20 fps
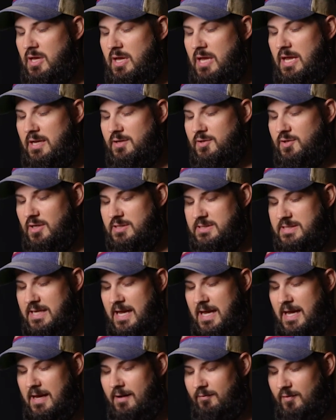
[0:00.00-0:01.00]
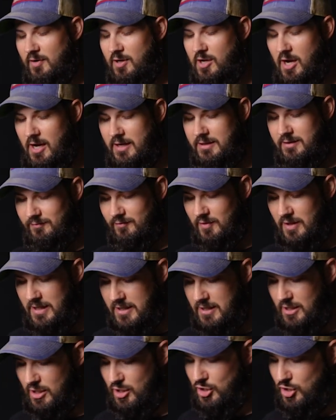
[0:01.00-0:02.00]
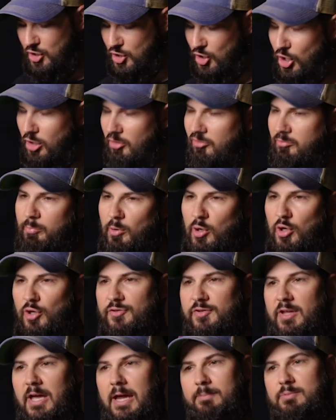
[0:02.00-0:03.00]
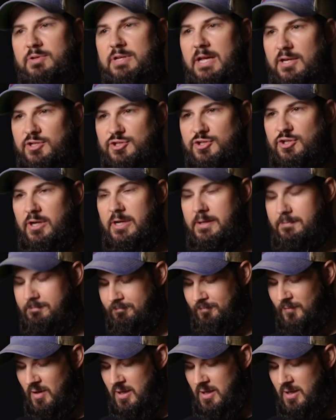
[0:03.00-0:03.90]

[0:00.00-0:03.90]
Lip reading: It does have kind of like a golf ball type texturing.